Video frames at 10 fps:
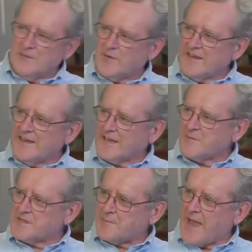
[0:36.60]
when he
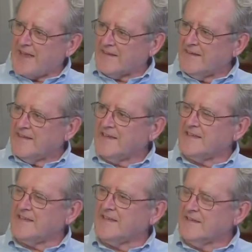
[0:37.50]
comes back,
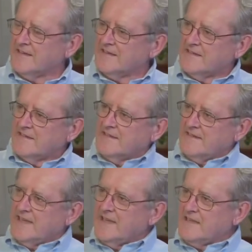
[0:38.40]
he
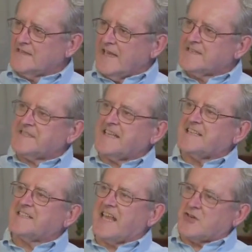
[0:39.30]
leads a
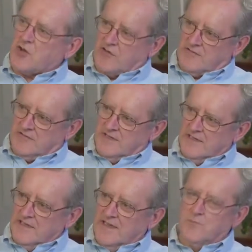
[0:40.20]
secession
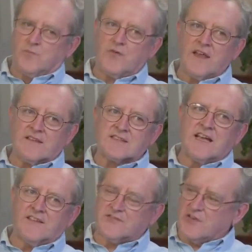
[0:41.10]
and breaks
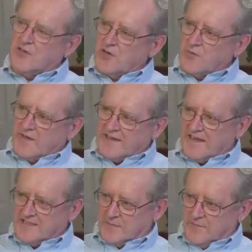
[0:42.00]
off the northern
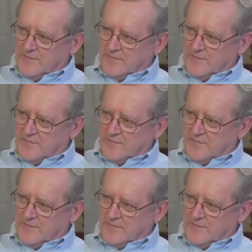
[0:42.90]
kingdom